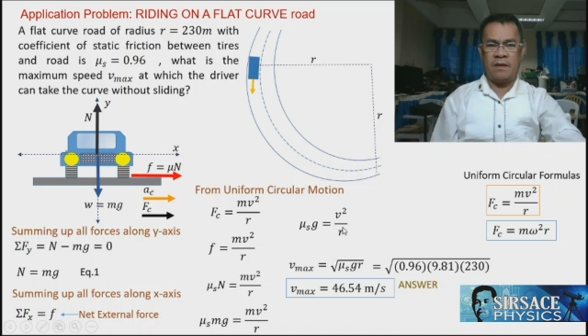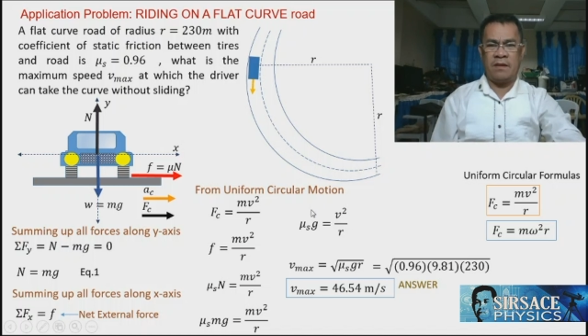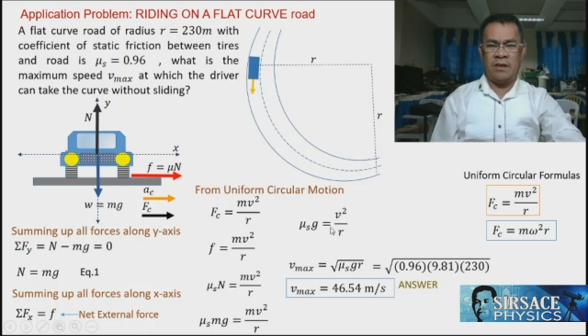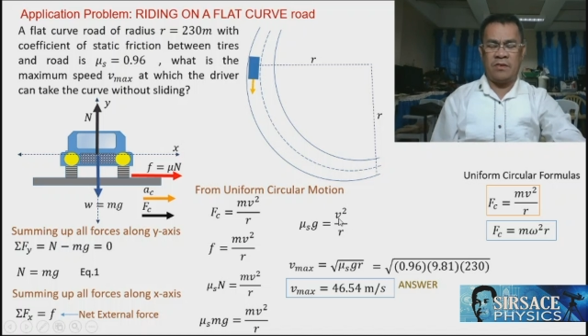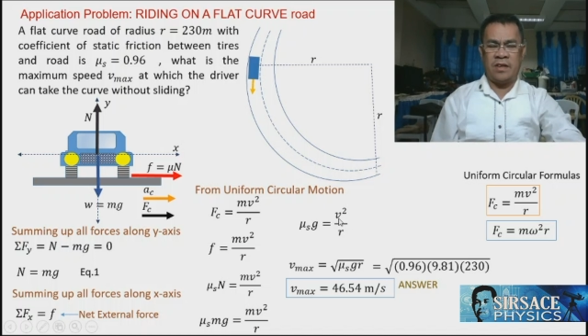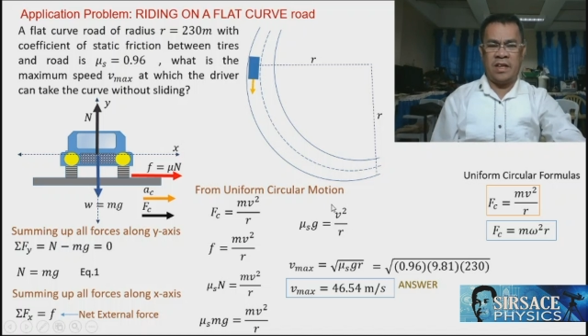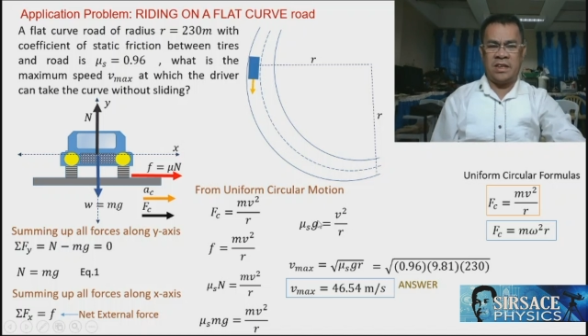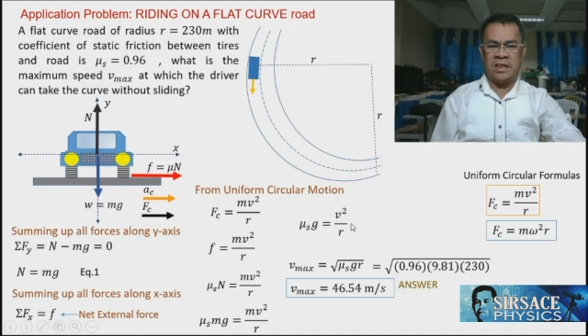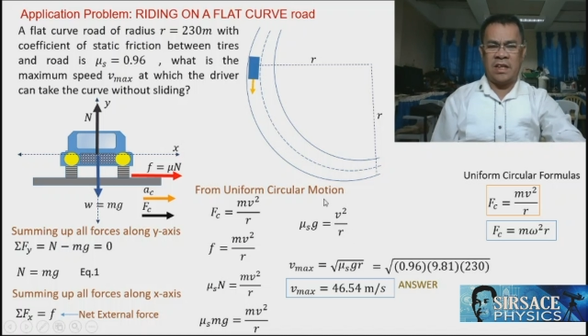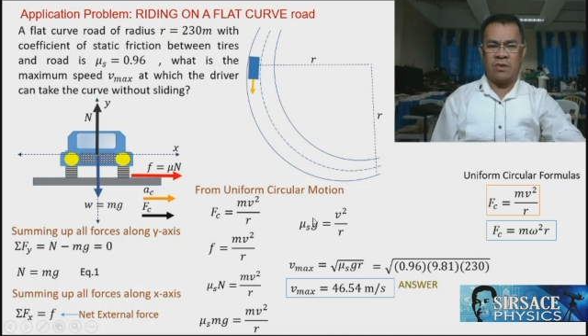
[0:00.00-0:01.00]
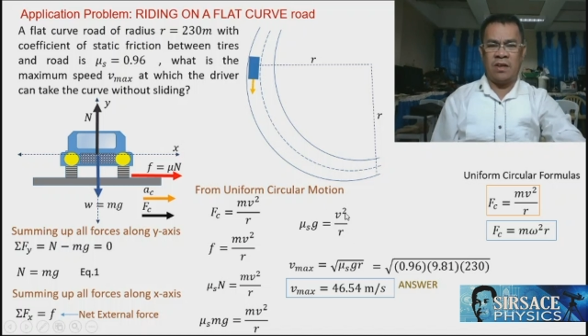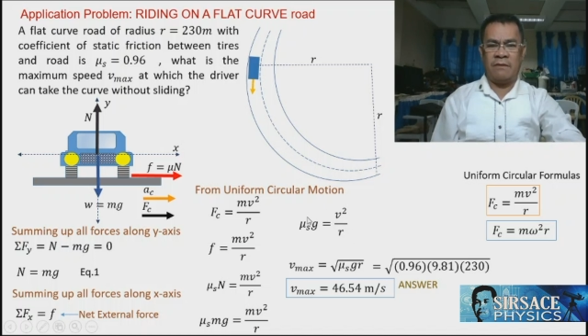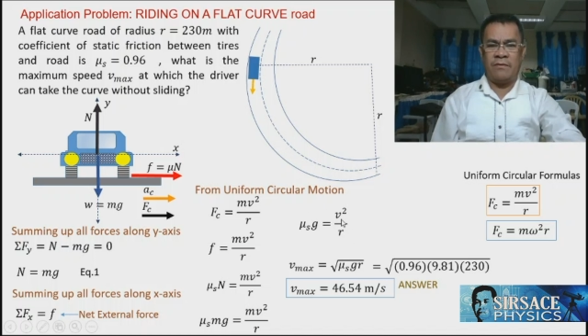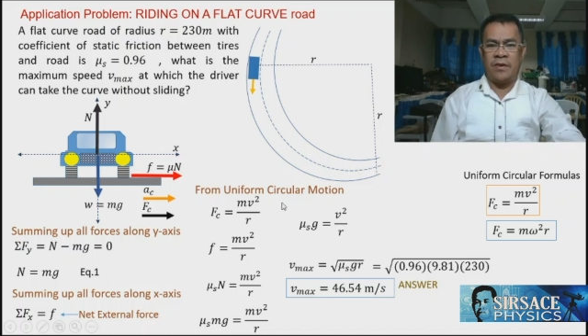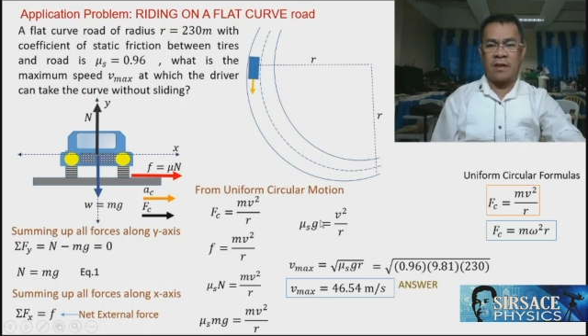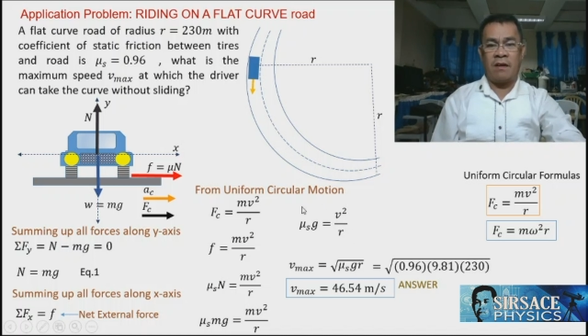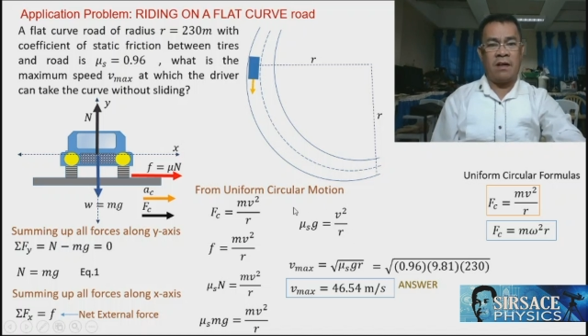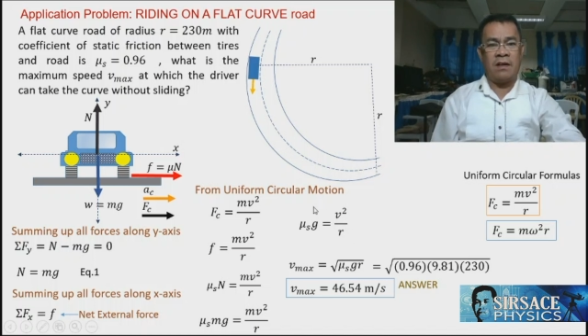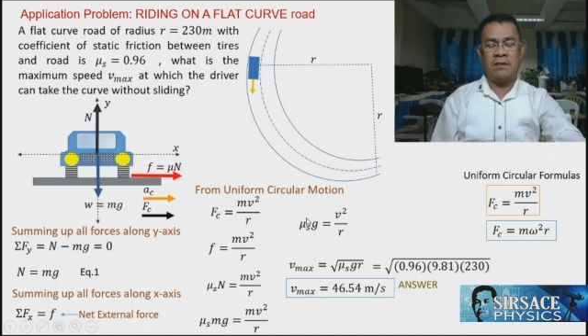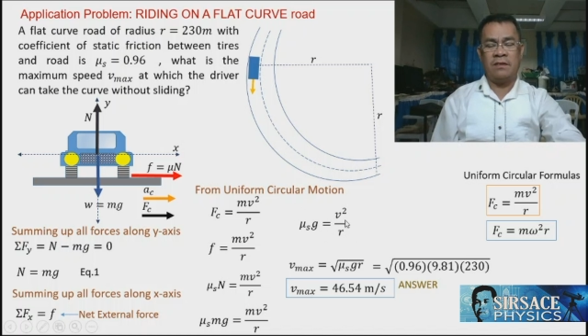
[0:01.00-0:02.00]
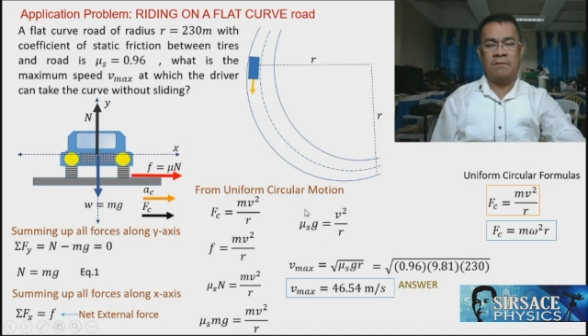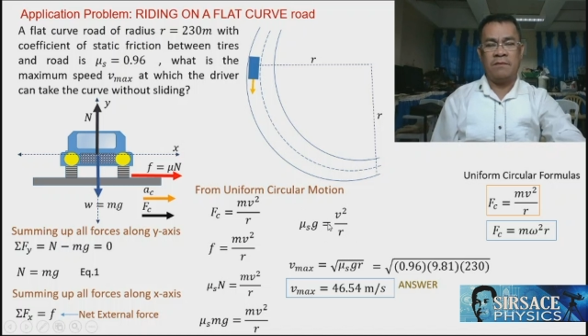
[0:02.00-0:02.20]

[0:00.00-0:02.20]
Now, this is not only for the car. No?